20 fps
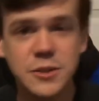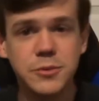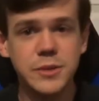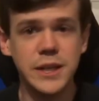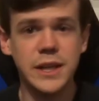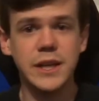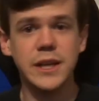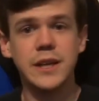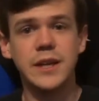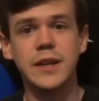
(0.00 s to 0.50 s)

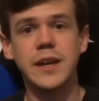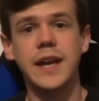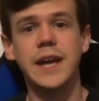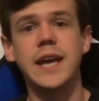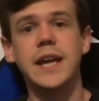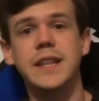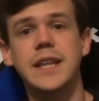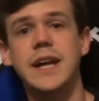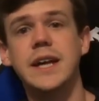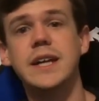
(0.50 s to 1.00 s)
week,
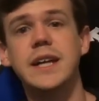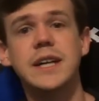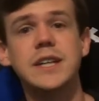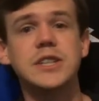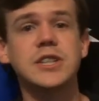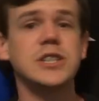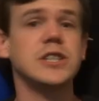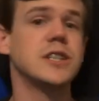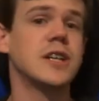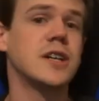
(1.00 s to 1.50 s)
and that kind
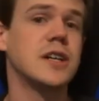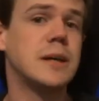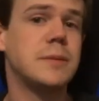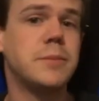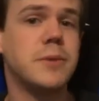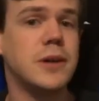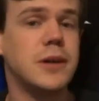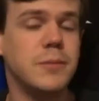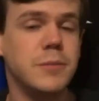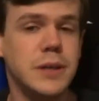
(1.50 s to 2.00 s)
of snuck up
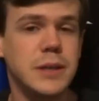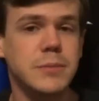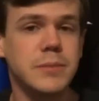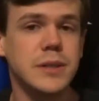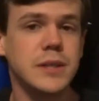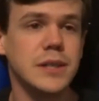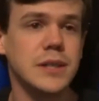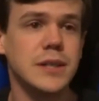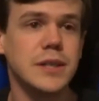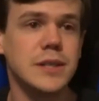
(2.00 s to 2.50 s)
on me
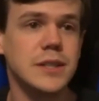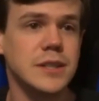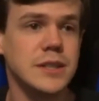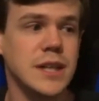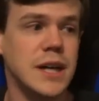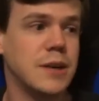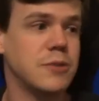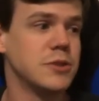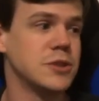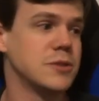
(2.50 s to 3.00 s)
because
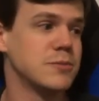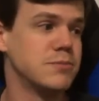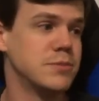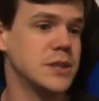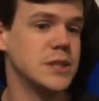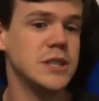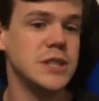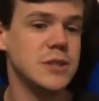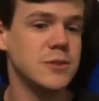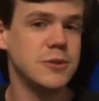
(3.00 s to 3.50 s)
I was
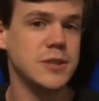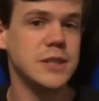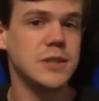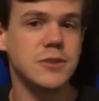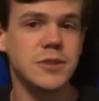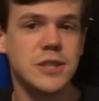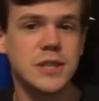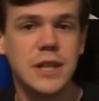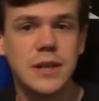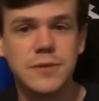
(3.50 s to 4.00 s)
busy doing
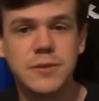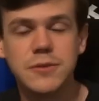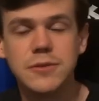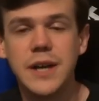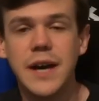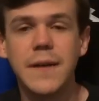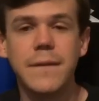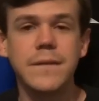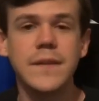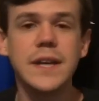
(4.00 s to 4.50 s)
other stuff and
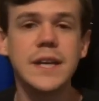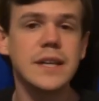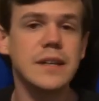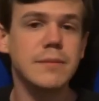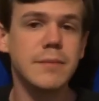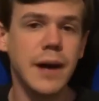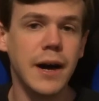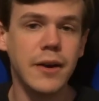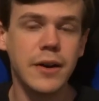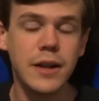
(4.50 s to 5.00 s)
not thinking
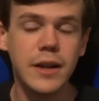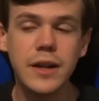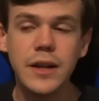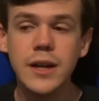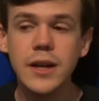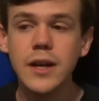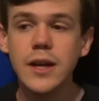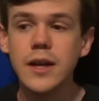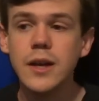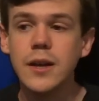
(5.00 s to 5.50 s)
about it.
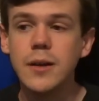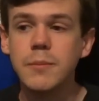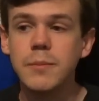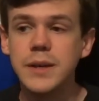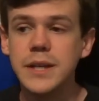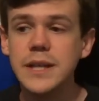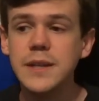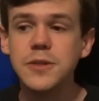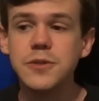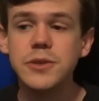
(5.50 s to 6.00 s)

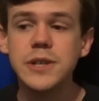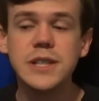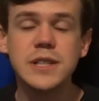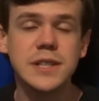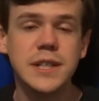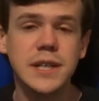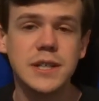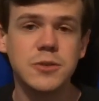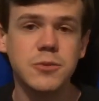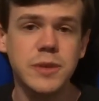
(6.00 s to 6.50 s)
But E3 is
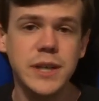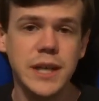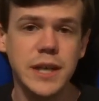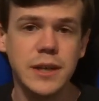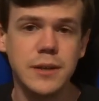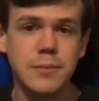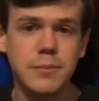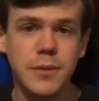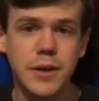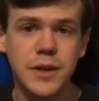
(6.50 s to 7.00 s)
next
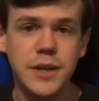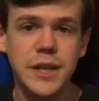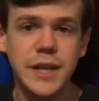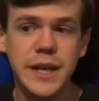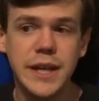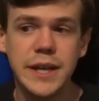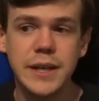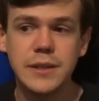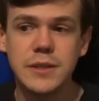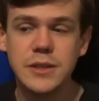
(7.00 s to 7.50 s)
week,
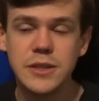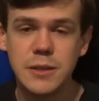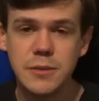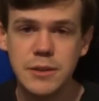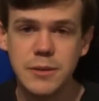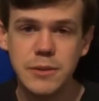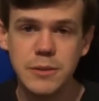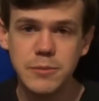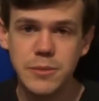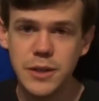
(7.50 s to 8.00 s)
Monday. This
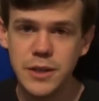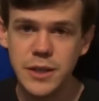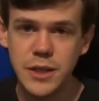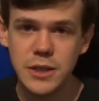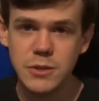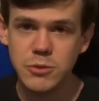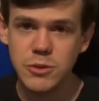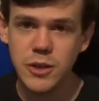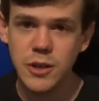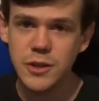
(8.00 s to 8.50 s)
upcoming Monday
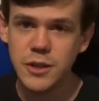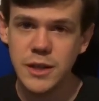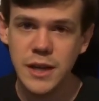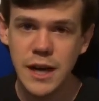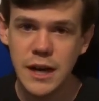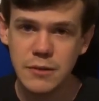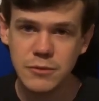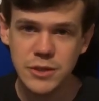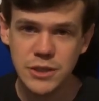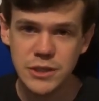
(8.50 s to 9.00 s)
is when all the
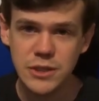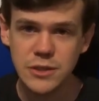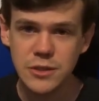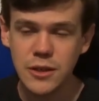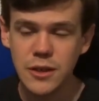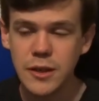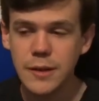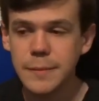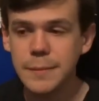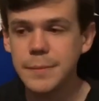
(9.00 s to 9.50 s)
conferences
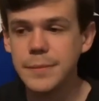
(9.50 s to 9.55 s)
are.